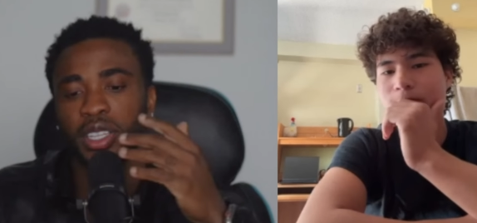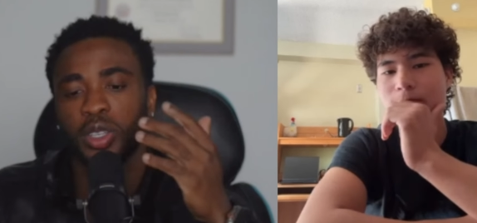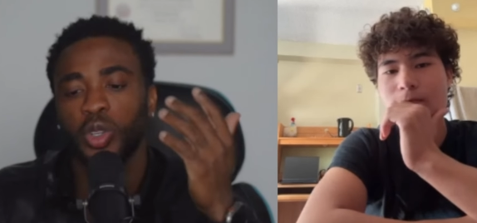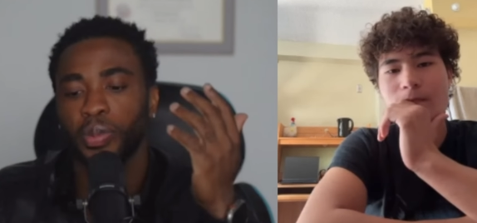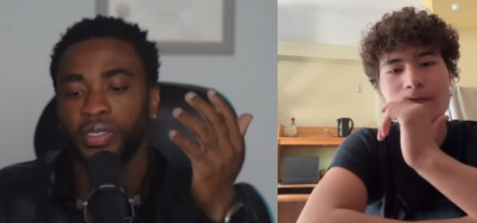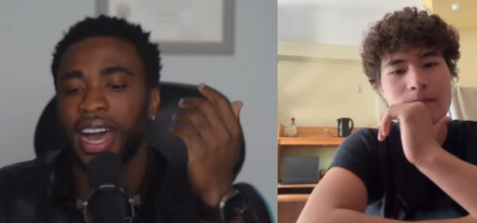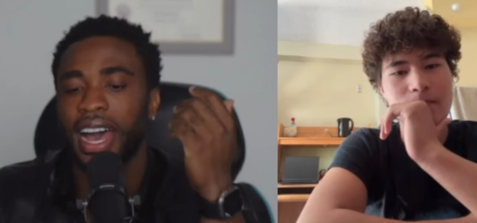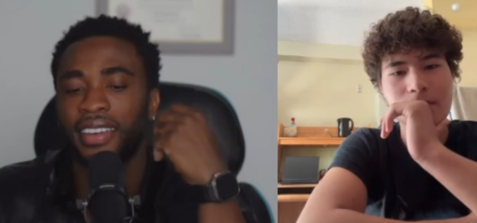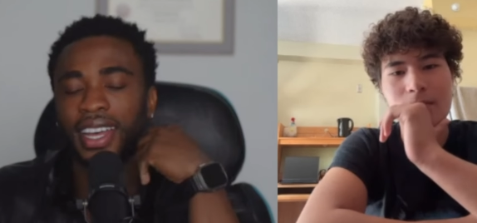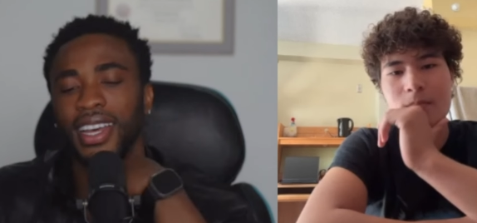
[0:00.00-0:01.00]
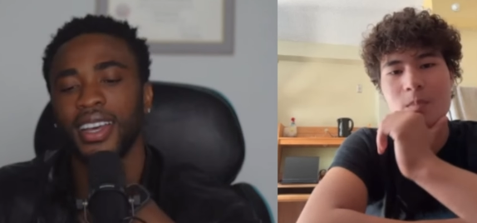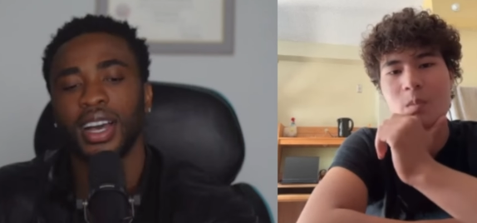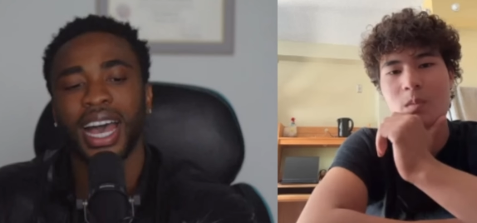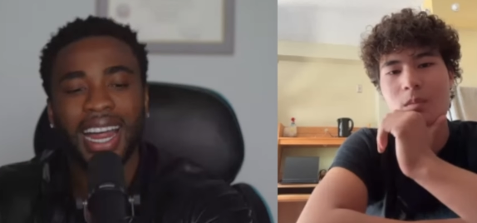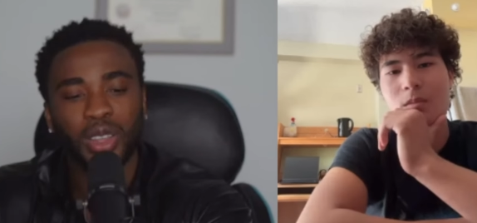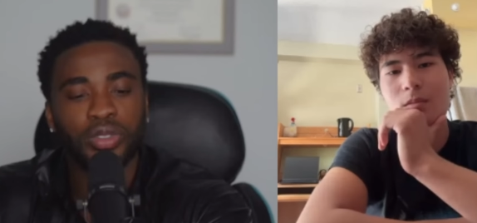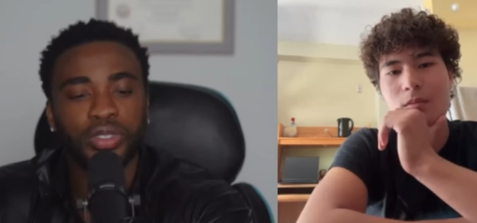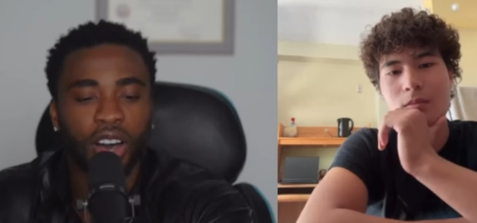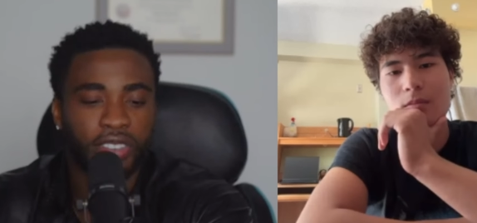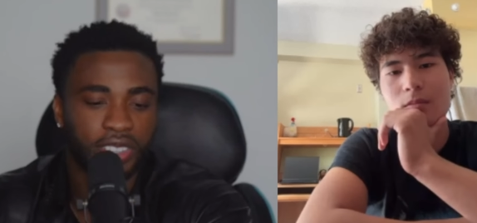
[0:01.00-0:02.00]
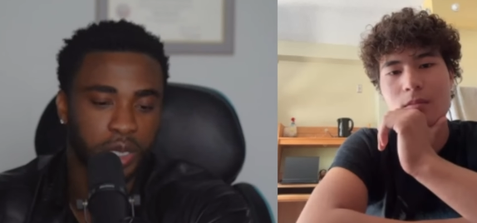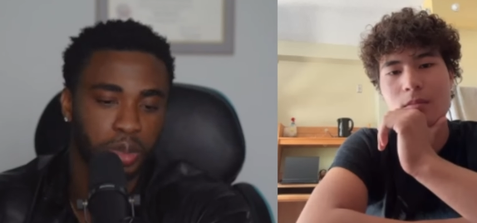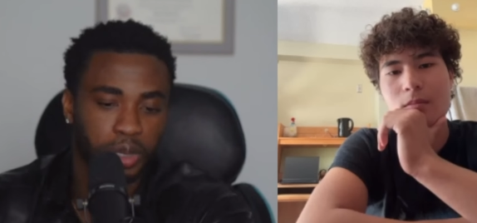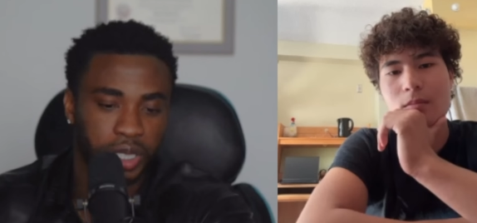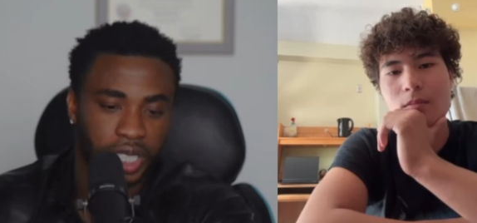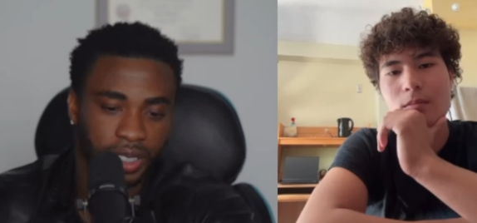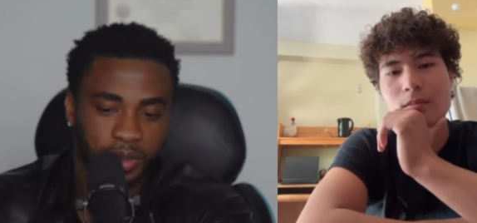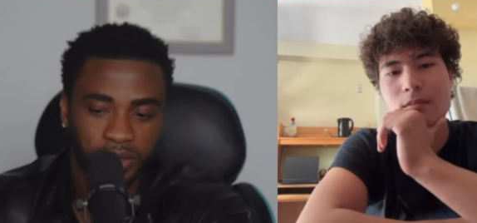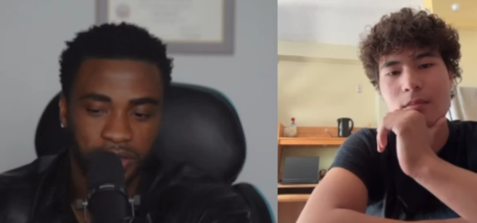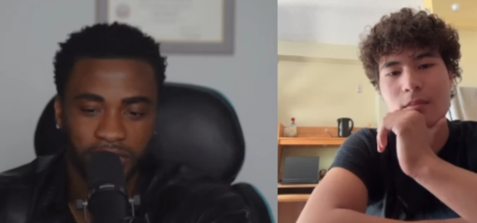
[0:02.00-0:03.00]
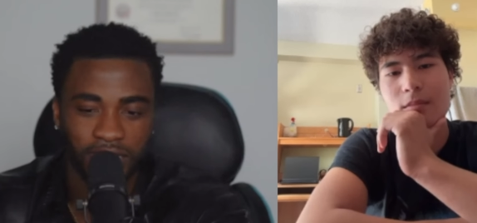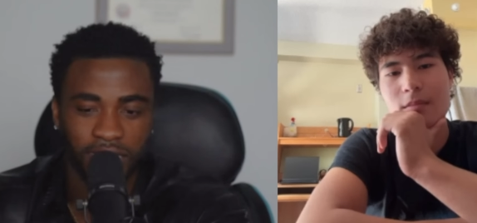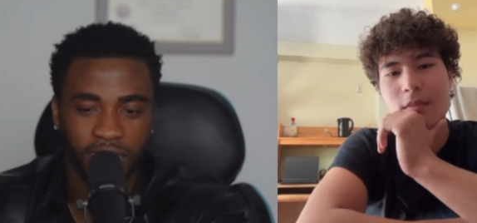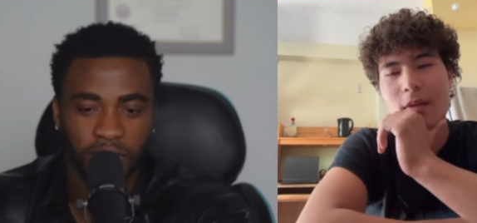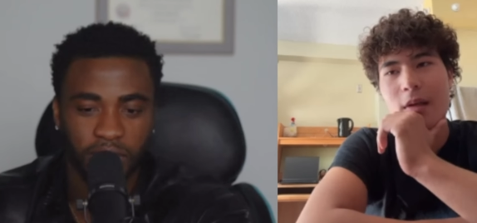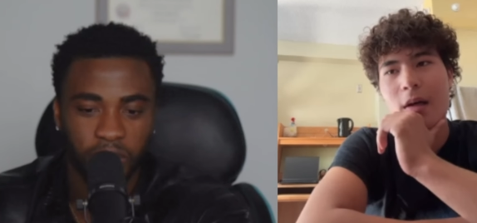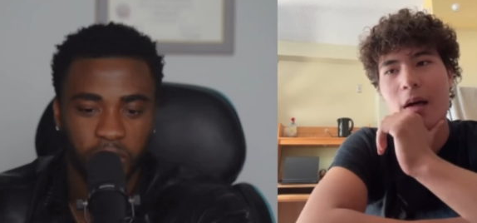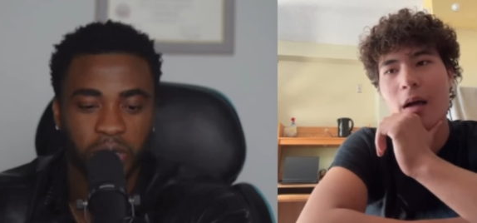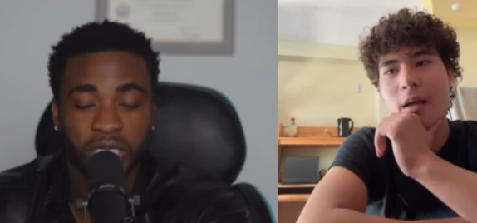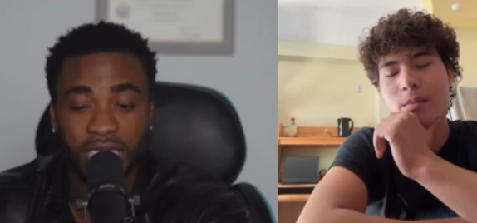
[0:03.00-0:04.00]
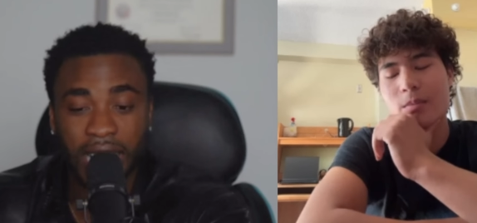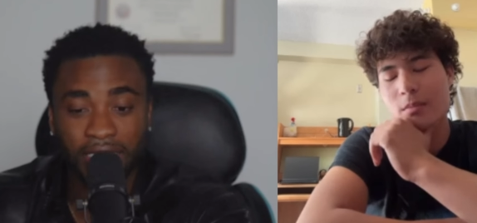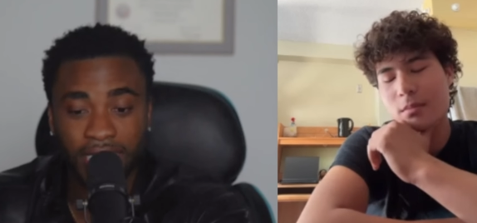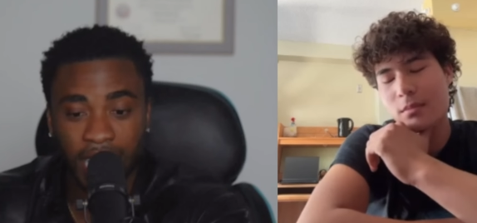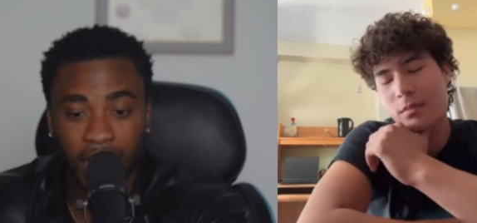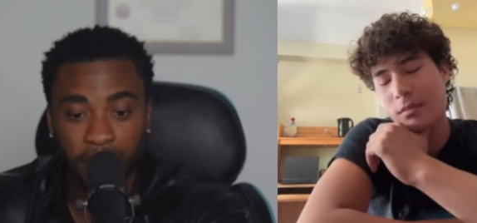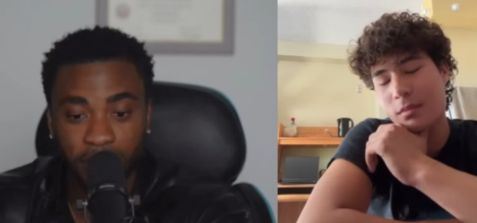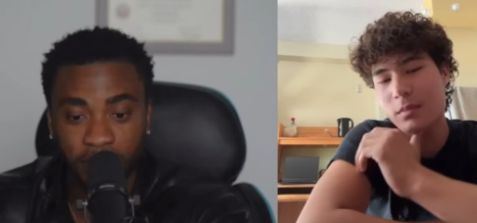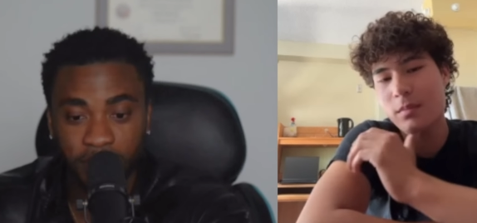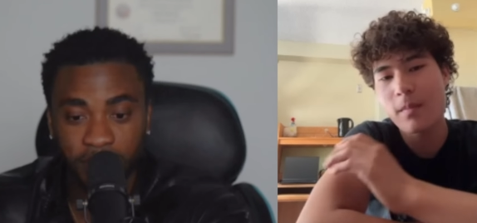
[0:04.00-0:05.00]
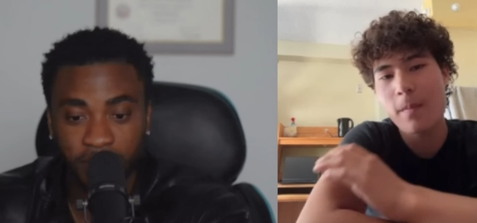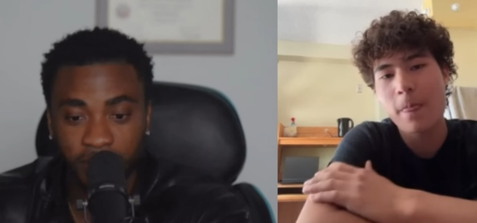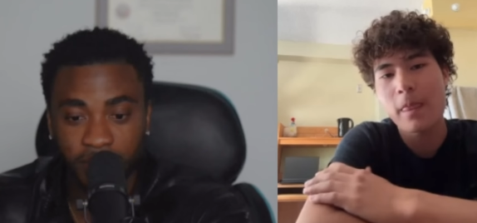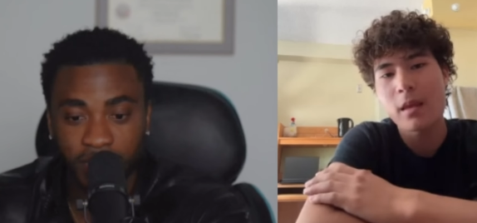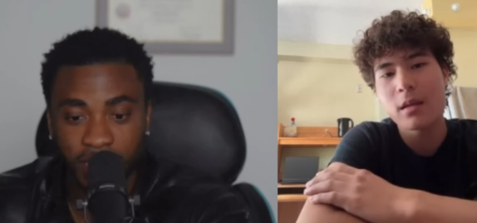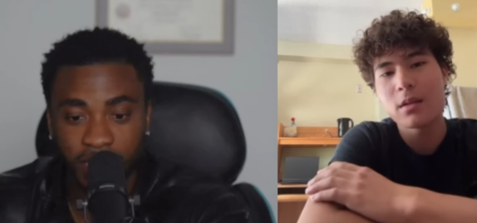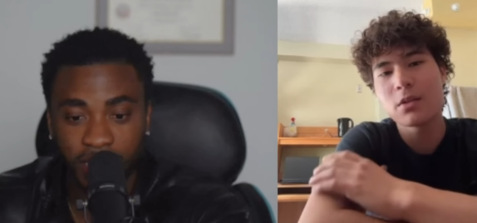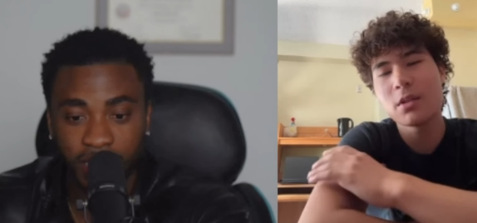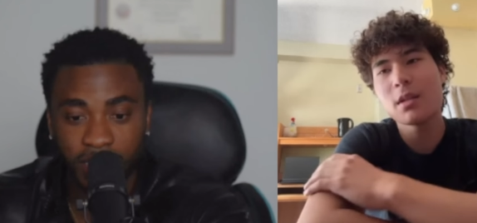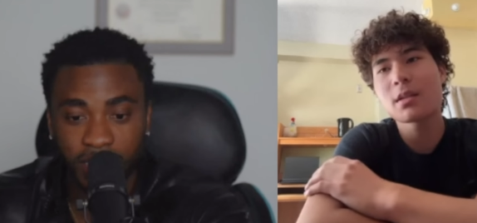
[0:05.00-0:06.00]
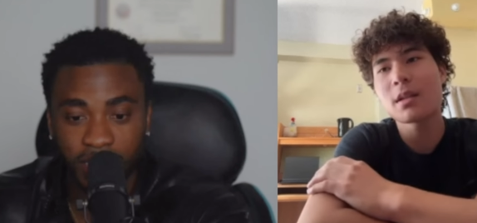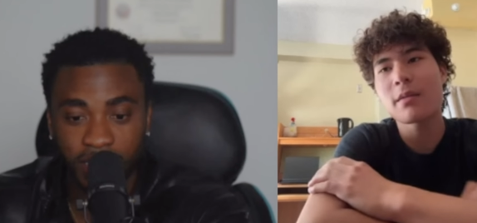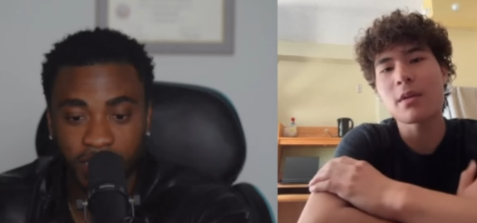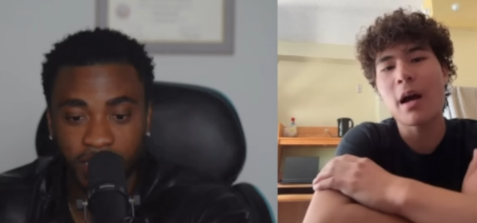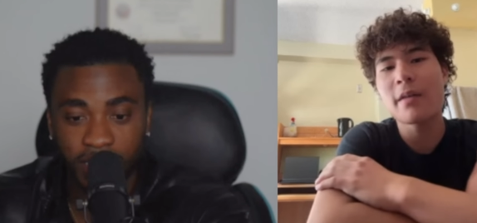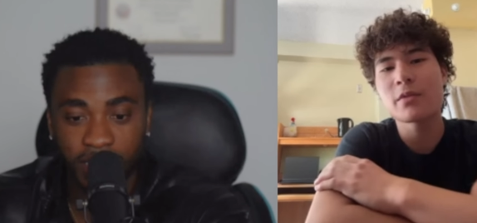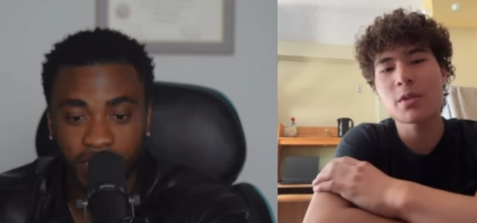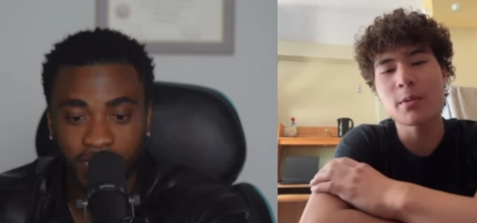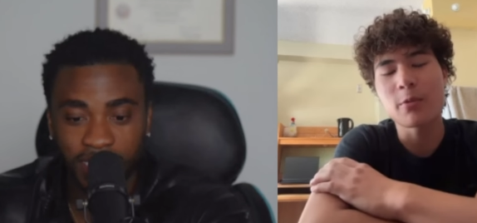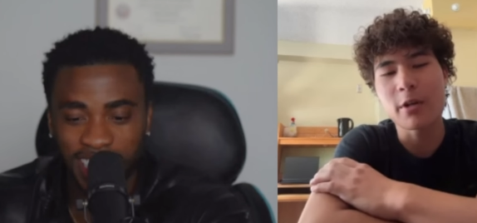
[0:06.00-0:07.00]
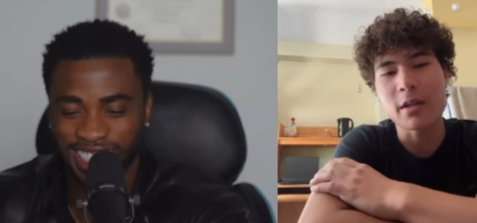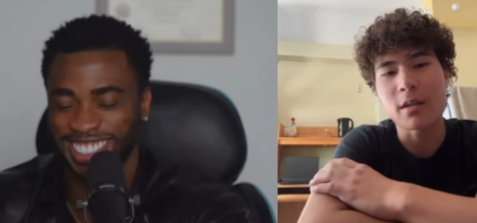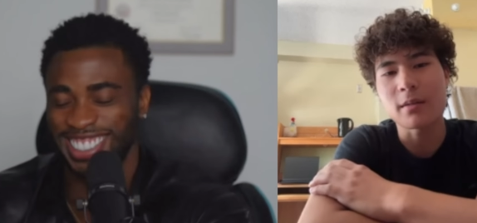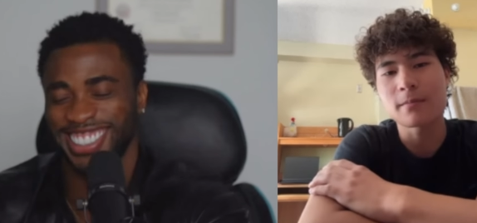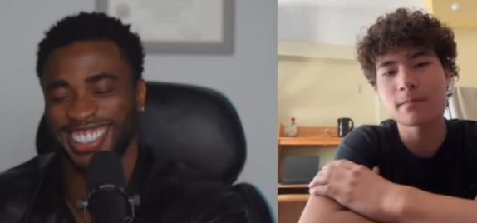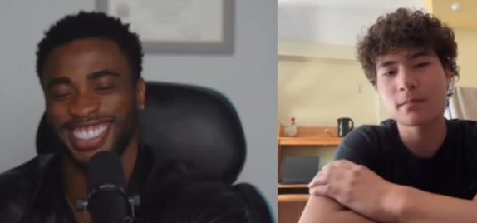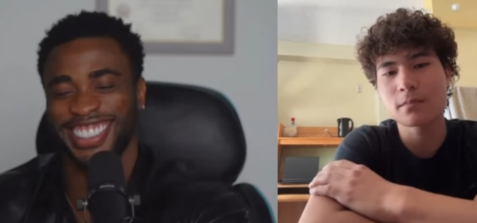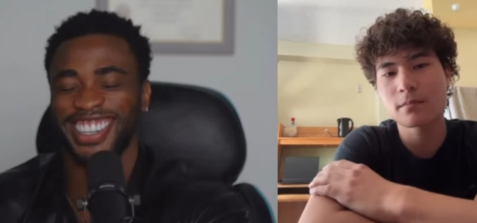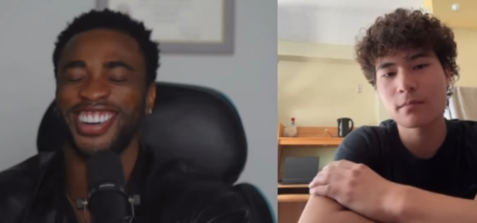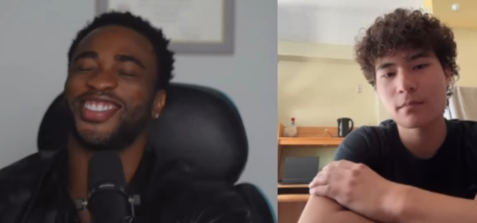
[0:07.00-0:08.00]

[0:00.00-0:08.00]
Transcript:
Speaker 1: you to provide. How do you fall for this bullshit? Does she have a job?
Speaker 2: She doesn't have. I've just been working
Speaker 1: Oh